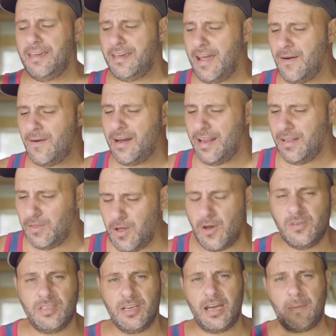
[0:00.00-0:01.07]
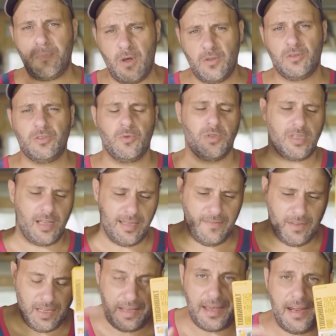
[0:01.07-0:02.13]
utility knife slash scraper,
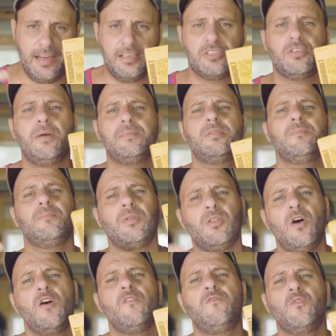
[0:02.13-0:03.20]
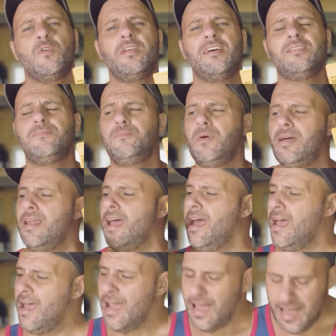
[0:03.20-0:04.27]
right? Well, Clint decided he wanted to
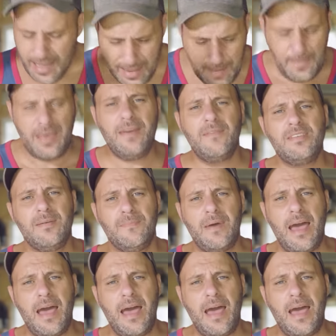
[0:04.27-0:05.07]
see what all the fuss was